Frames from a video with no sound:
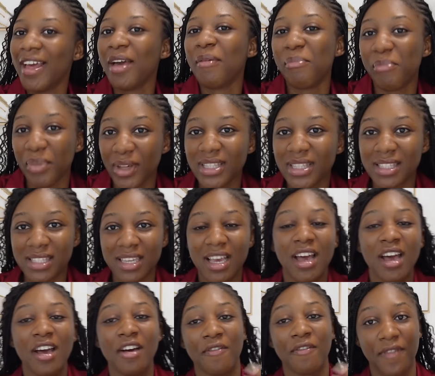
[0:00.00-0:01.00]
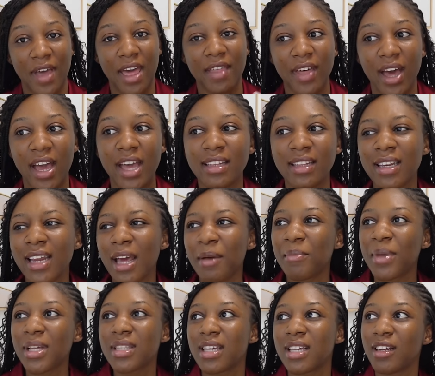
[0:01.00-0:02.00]
a bit and then I
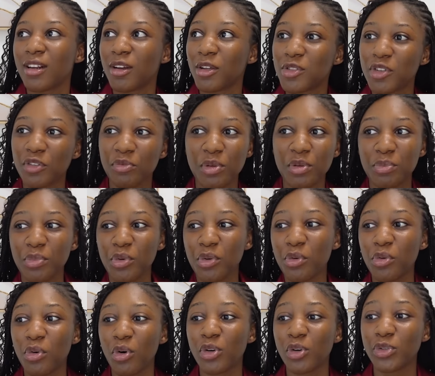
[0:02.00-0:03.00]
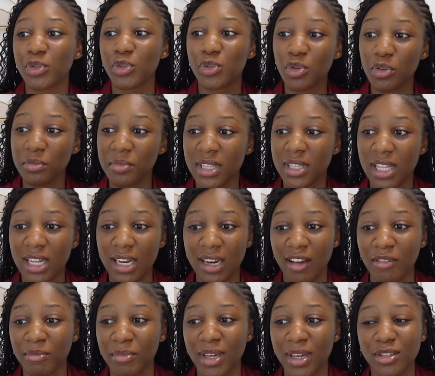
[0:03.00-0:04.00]
met a lot of people who also told me they
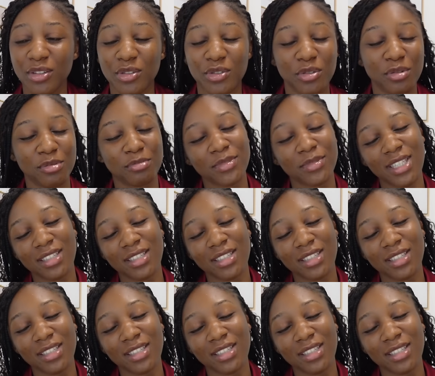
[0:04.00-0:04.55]
love my YouTube